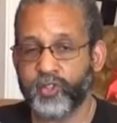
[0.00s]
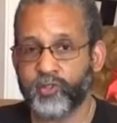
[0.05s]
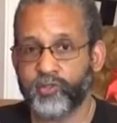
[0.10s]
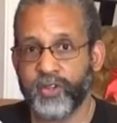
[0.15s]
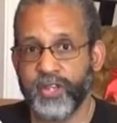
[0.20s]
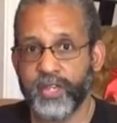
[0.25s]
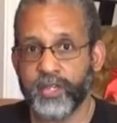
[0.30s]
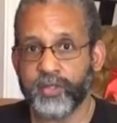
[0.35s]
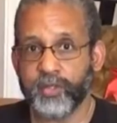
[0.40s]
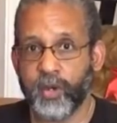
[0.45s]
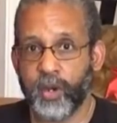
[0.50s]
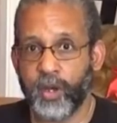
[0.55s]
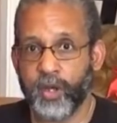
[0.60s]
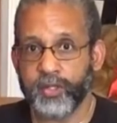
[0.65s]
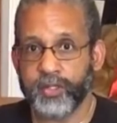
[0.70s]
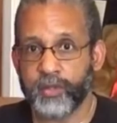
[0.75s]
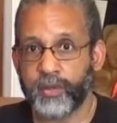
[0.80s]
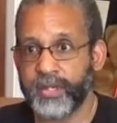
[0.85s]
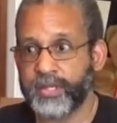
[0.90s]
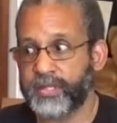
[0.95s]
tree is
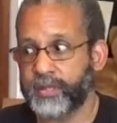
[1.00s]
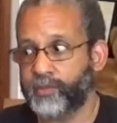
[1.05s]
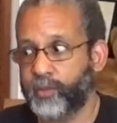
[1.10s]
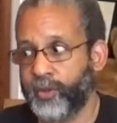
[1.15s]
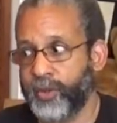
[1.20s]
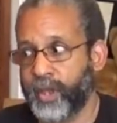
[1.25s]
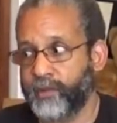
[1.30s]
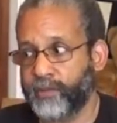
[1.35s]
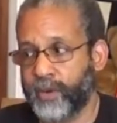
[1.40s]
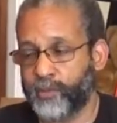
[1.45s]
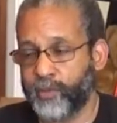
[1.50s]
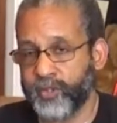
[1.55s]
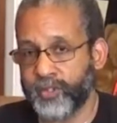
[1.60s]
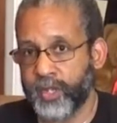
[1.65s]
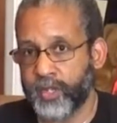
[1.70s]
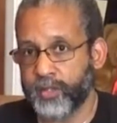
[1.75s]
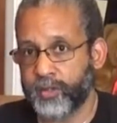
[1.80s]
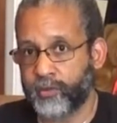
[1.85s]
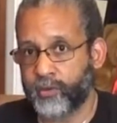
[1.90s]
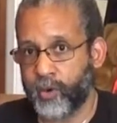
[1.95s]
also a symbol that
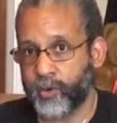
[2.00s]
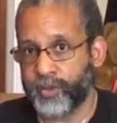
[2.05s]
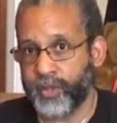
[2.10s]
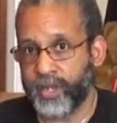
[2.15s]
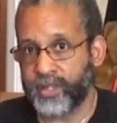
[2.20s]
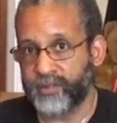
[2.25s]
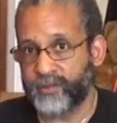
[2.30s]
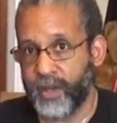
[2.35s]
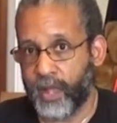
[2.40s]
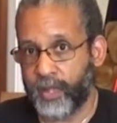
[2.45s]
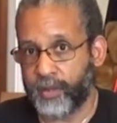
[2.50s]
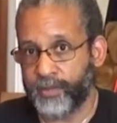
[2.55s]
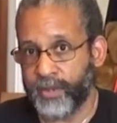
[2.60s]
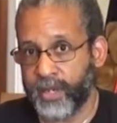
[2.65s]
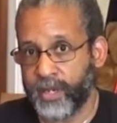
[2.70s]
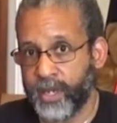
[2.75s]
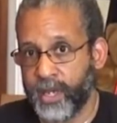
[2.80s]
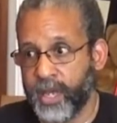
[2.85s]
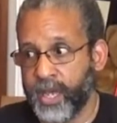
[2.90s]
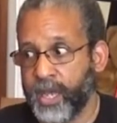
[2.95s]
represents growth and
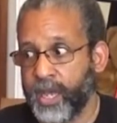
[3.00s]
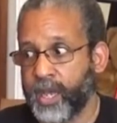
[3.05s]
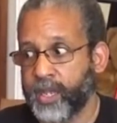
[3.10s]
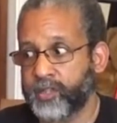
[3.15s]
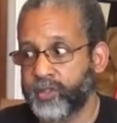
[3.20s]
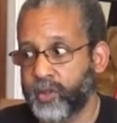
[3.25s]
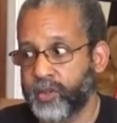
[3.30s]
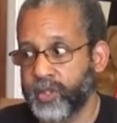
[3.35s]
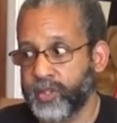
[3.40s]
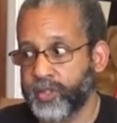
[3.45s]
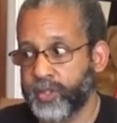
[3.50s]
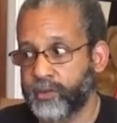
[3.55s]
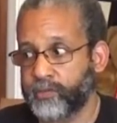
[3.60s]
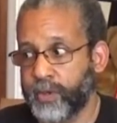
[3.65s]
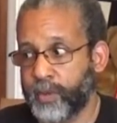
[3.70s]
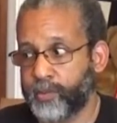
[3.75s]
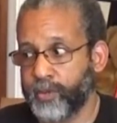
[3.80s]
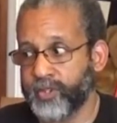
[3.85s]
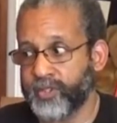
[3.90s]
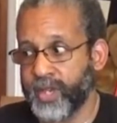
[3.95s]
development. And so this could
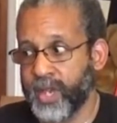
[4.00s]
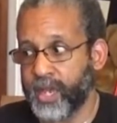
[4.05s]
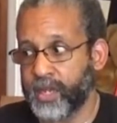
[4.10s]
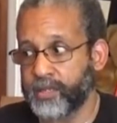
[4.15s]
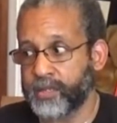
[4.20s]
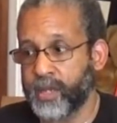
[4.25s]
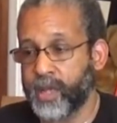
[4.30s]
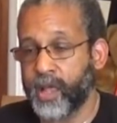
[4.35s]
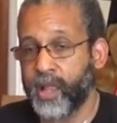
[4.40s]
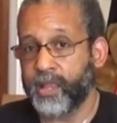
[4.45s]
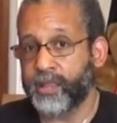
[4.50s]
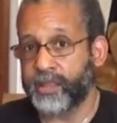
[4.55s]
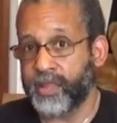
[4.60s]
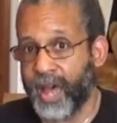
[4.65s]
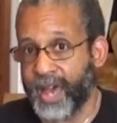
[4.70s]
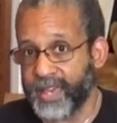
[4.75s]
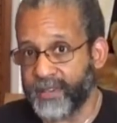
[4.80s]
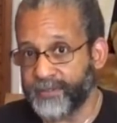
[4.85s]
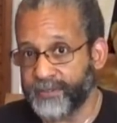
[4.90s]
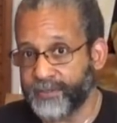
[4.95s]
represent
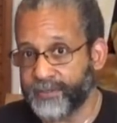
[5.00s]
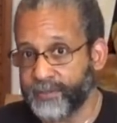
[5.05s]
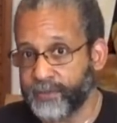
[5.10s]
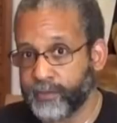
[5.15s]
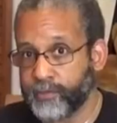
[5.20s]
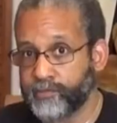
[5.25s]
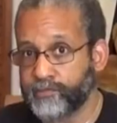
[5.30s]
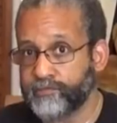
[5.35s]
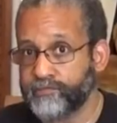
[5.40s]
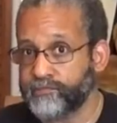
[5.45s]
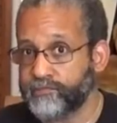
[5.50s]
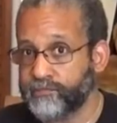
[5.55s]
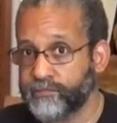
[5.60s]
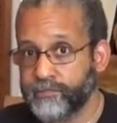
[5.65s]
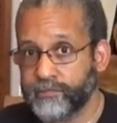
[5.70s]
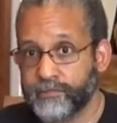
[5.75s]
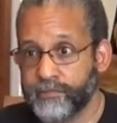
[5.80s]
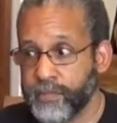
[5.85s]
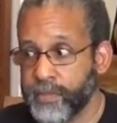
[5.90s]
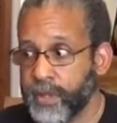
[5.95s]
life,
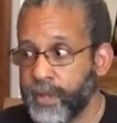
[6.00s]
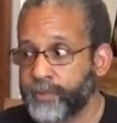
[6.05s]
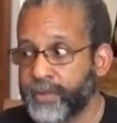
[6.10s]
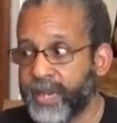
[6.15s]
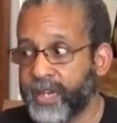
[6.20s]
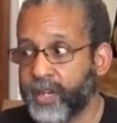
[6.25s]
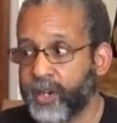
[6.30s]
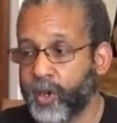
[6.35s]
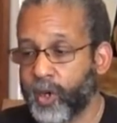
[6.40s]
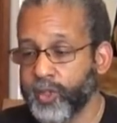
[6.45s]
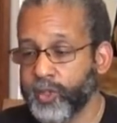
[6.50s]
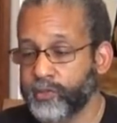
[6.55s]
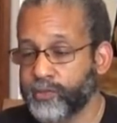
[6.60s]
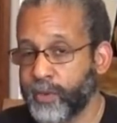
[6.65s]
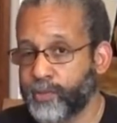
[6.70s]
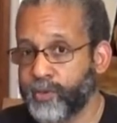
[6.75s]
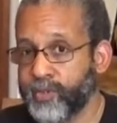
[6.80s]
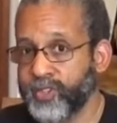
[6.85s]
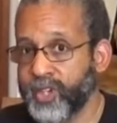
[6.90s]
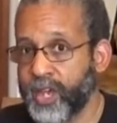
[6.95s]
but it could also
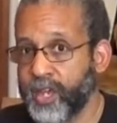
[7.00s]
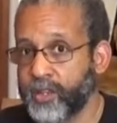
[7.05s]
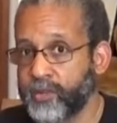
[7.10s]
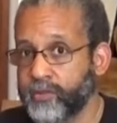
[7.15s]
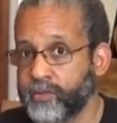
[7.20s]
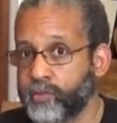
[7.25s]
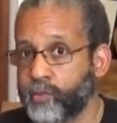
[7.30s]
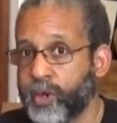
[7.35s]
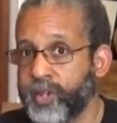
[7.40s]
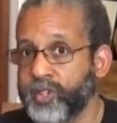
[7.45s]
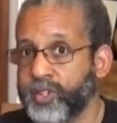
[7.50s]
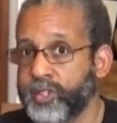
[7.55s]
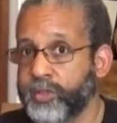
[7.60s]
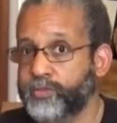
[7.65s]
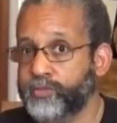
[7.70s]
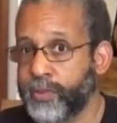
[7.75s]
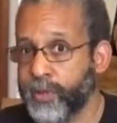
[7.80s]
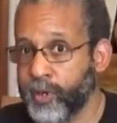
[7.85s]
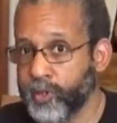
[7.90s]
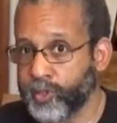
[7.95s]
represent one's
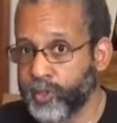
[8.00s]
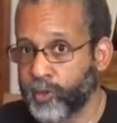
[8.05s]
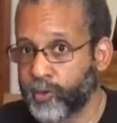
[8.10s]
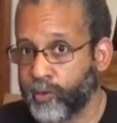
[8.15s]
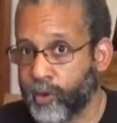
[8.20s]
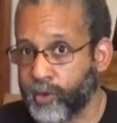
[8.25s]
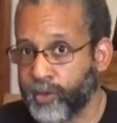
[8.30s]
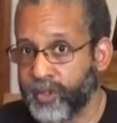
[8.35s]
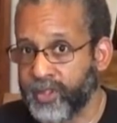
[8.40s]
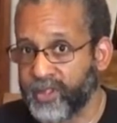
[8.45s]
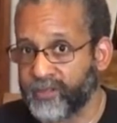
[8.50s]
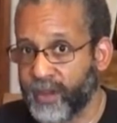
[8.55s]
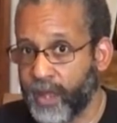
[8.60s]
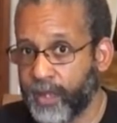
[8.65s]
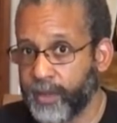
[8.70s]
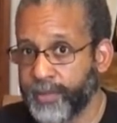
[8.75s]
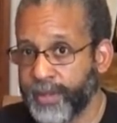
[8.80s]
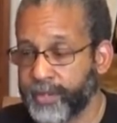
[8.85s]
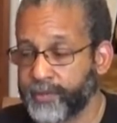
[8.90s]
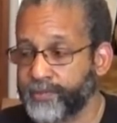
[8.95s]
spiritual growth and
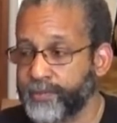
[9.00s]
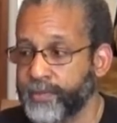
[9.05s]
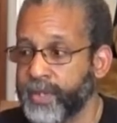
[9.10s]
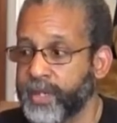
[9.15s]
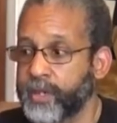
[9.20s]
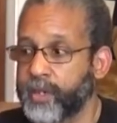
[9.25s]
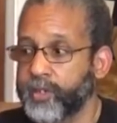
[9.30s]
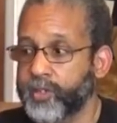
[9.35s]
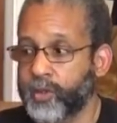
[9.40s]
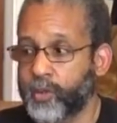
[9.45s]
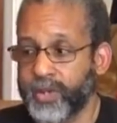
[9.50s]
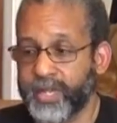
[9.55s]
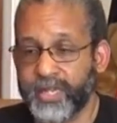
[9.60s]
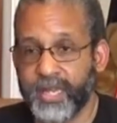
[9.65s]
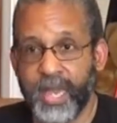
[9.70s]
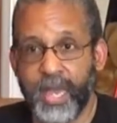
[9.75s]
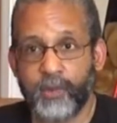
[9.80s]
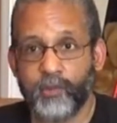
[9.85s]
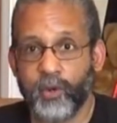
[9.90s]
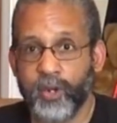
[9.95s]
development. So
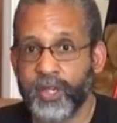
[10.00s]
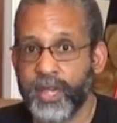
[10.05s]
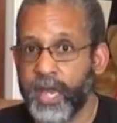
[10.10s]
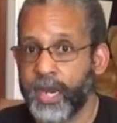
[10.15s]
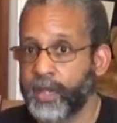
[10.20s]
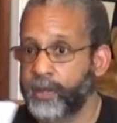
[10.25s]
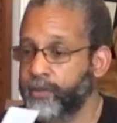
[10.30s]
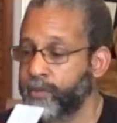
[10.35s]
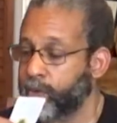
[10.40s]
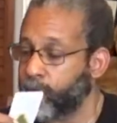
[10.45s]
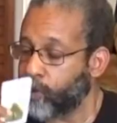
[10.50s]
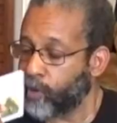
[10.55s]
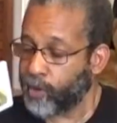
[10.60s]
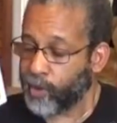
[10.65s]
again, we're getting